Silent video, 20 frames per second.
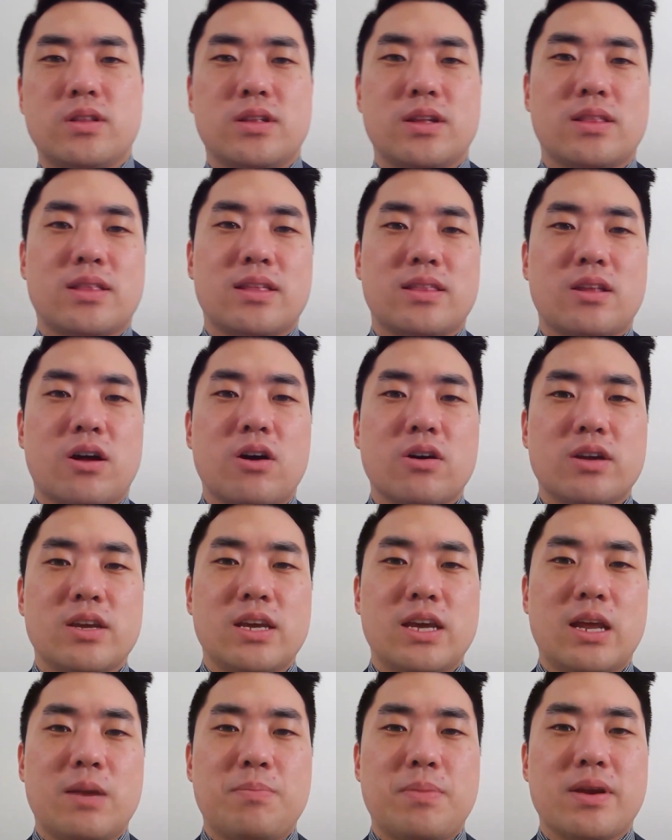that the donkey
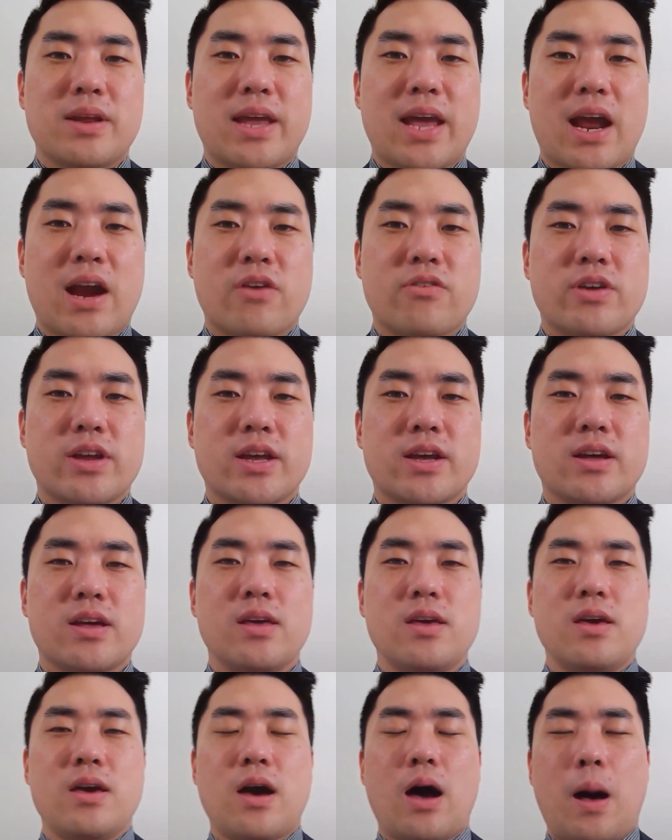had been carrying
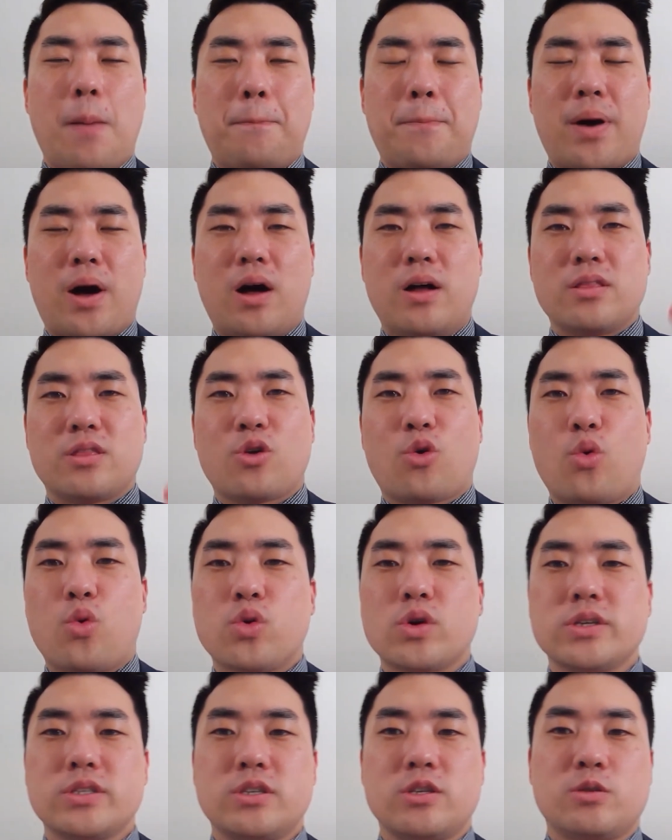upon the
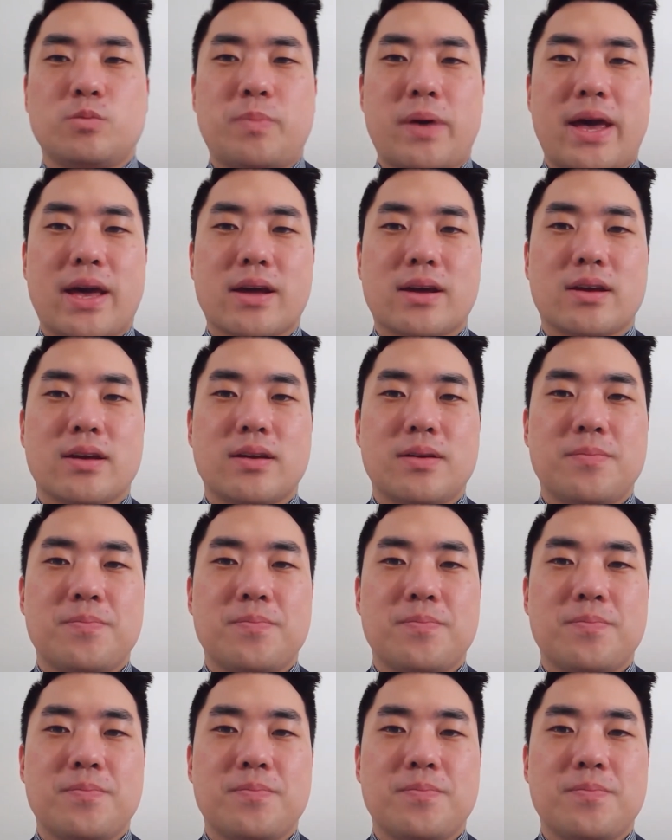horse's back.